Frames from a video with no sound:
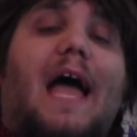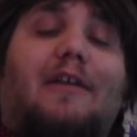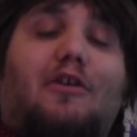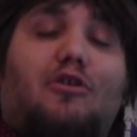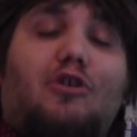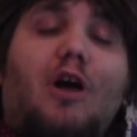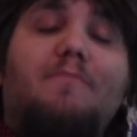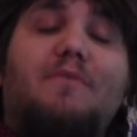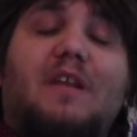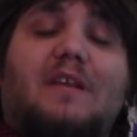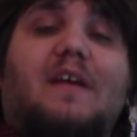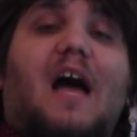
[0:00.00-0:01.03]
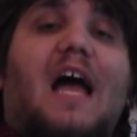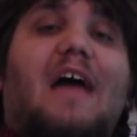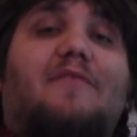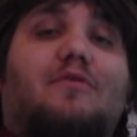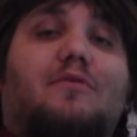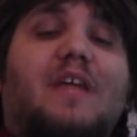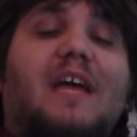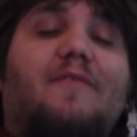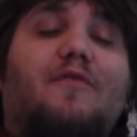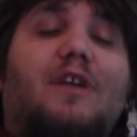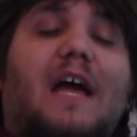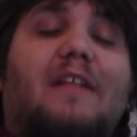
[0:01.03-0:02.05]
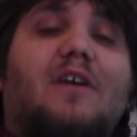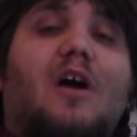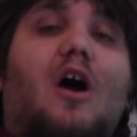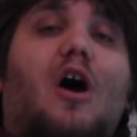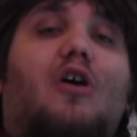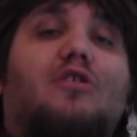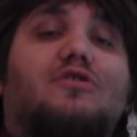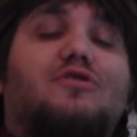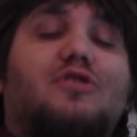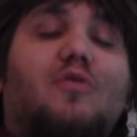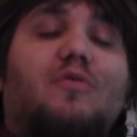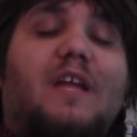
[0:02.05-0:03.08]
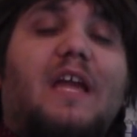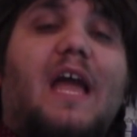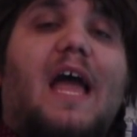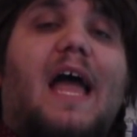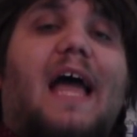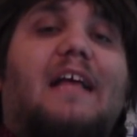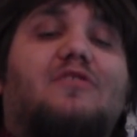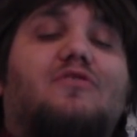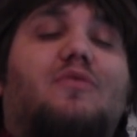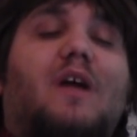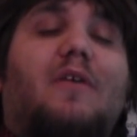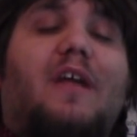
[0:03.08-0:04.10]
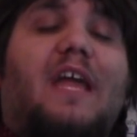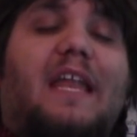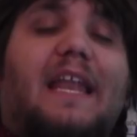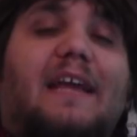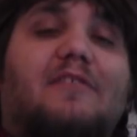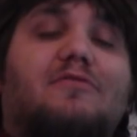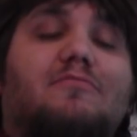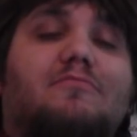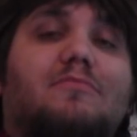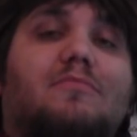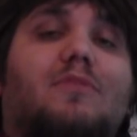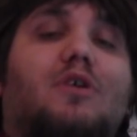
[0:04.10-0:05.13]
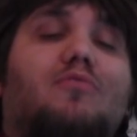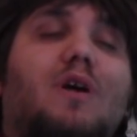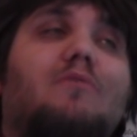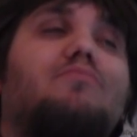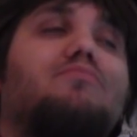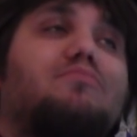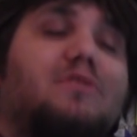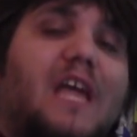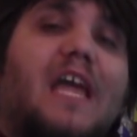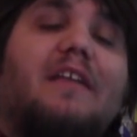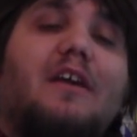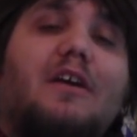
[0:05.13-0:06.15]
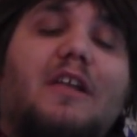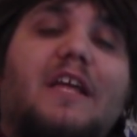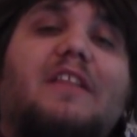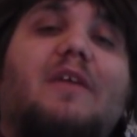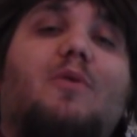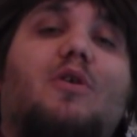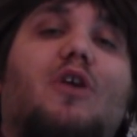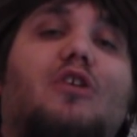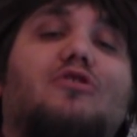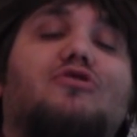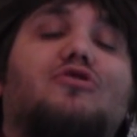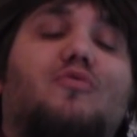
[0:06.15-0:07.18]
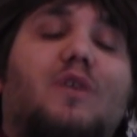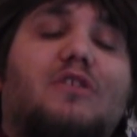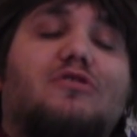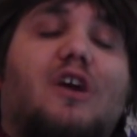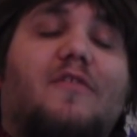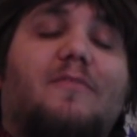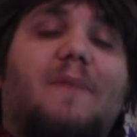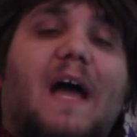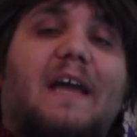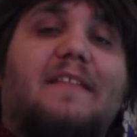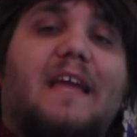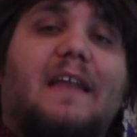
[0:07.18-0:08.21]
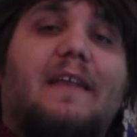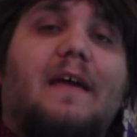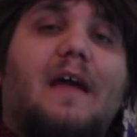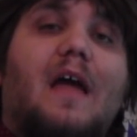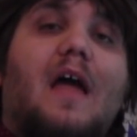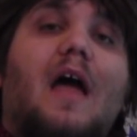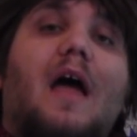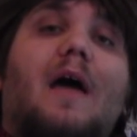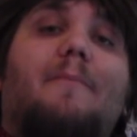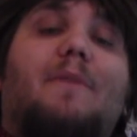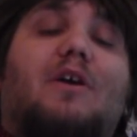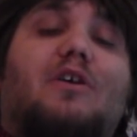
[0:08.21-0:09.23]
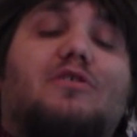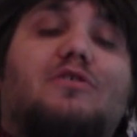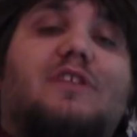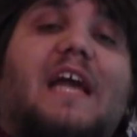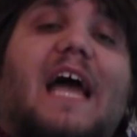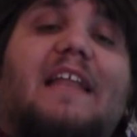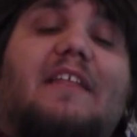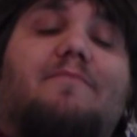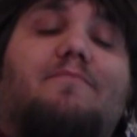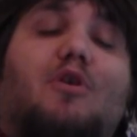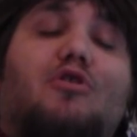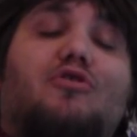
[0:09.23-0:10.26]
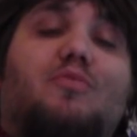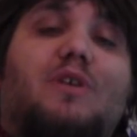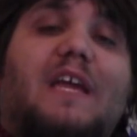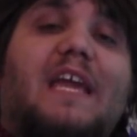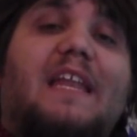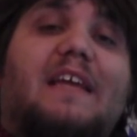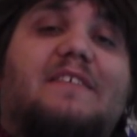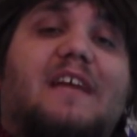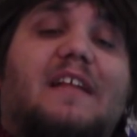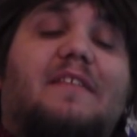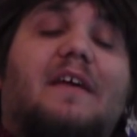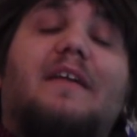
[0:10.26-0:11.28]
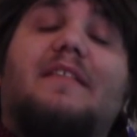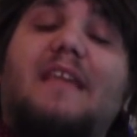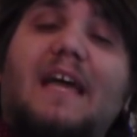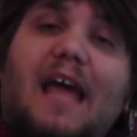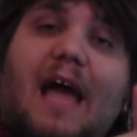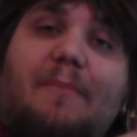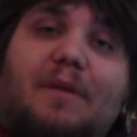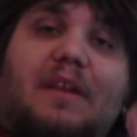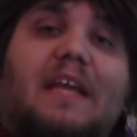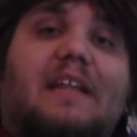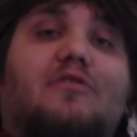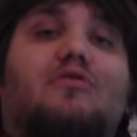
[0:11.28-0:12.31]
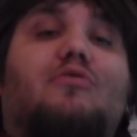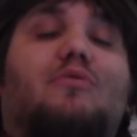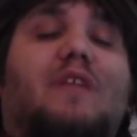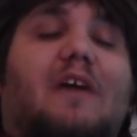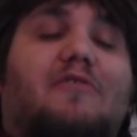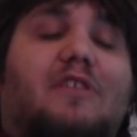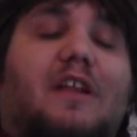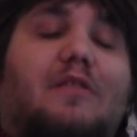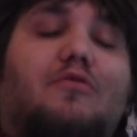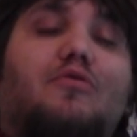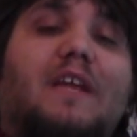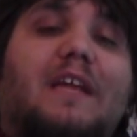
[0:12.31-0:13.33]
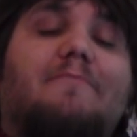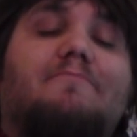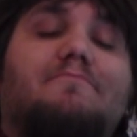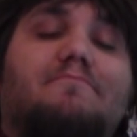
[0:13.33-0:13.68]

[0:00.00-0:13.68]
And the companies I have to thank for that are Sony and Square Enix. Well, technically they were called Squaresoft back then, because they hadn't merged with Enix yet. That happened in 2003.